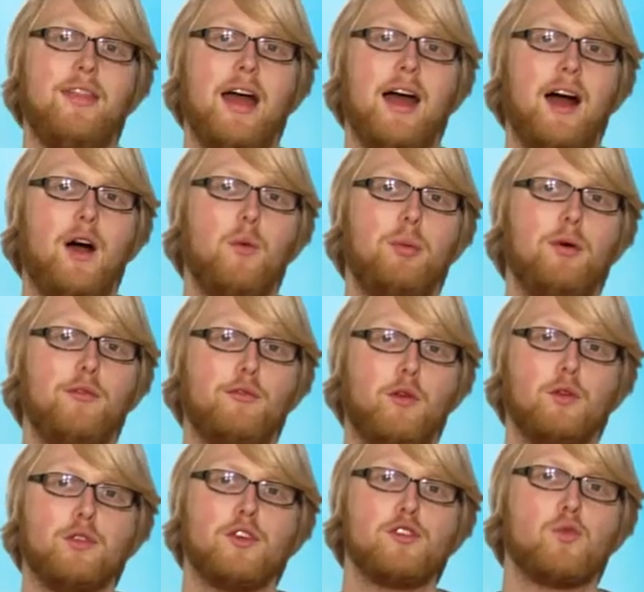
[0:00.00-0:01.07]
that output
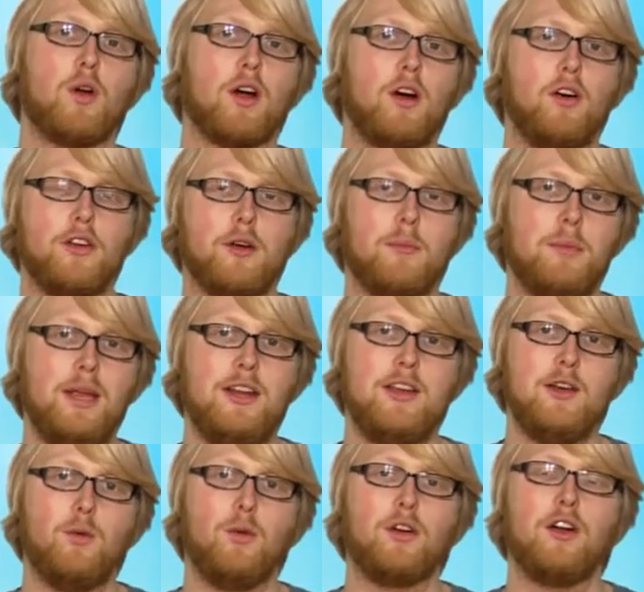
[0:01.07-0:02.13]
folder is where all your
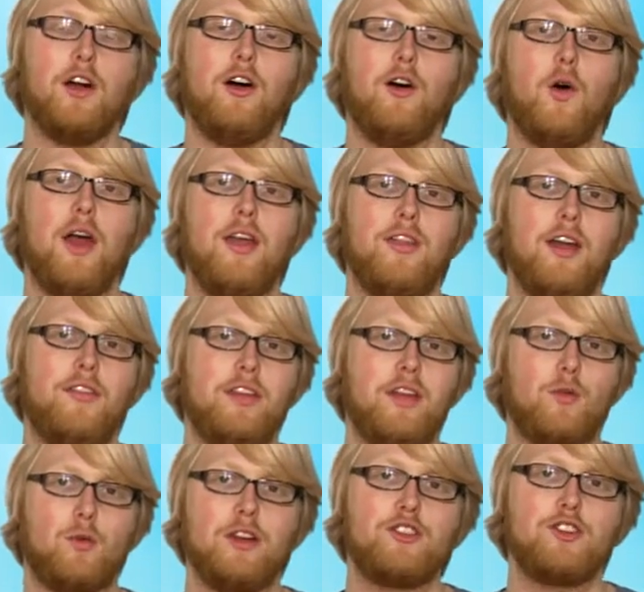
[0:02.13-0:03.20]
media will go, and then the
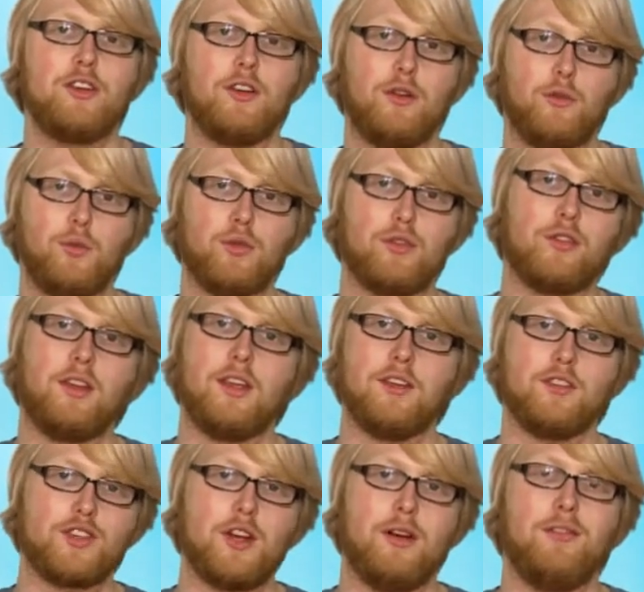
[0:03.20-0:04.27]
originals will get
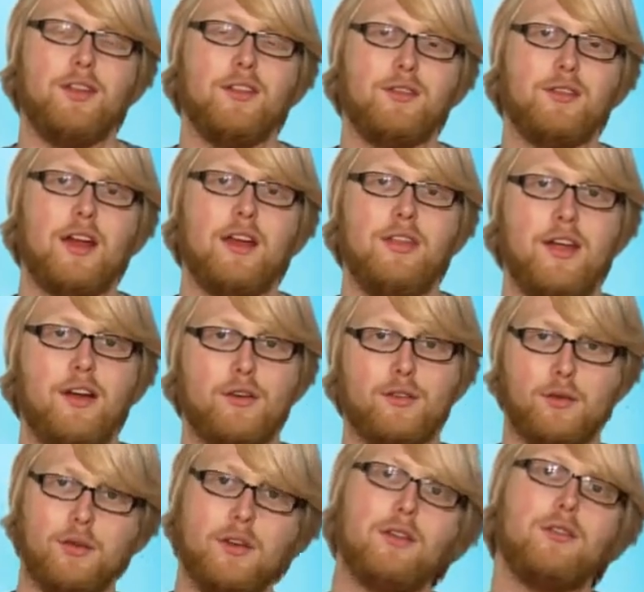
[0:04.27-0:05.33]
shoved inside there,
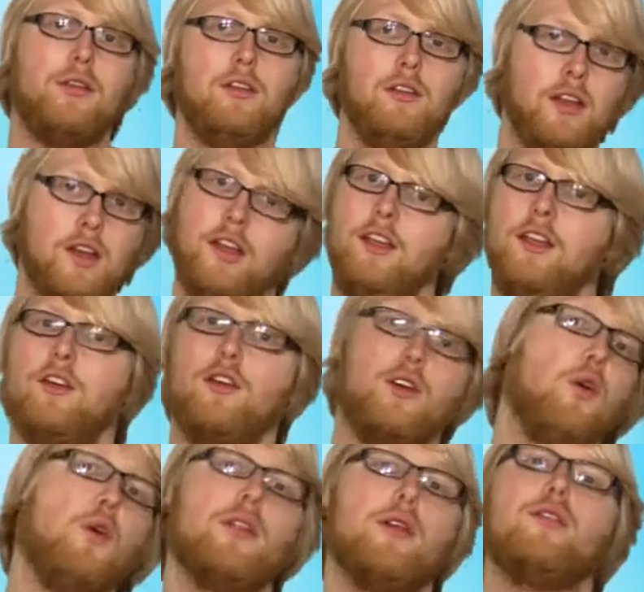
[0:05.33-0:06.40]
so it doesn't,
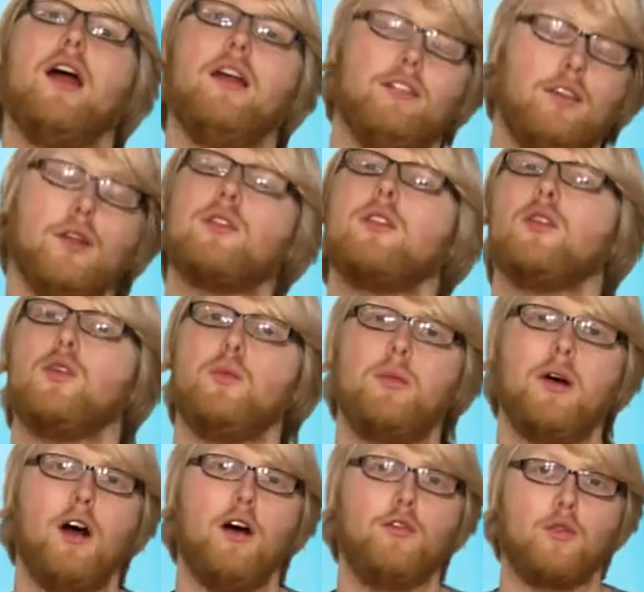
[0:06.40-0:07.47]
go in this endless loop
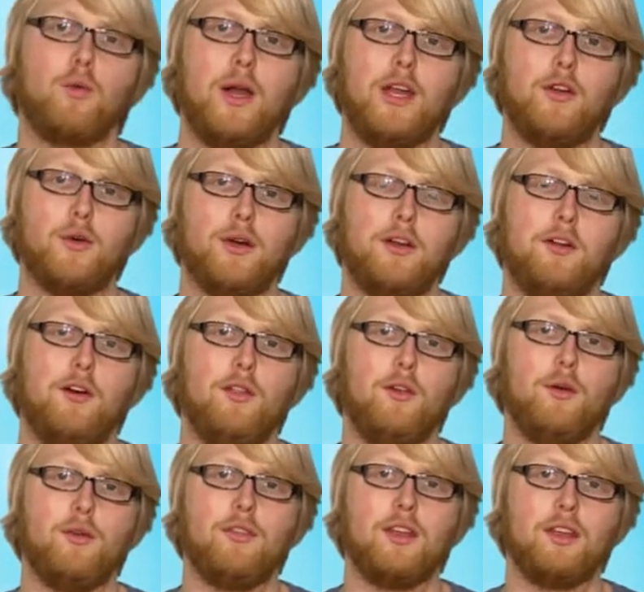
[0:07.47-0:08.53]
of rendering all
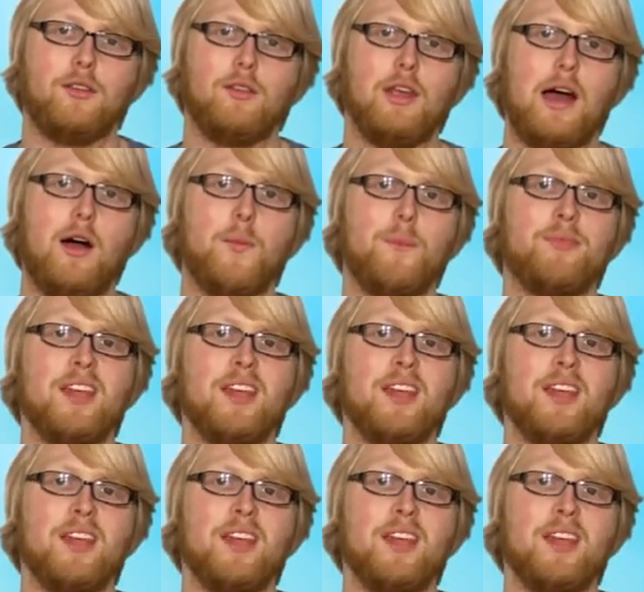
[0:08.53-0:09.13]
those things out.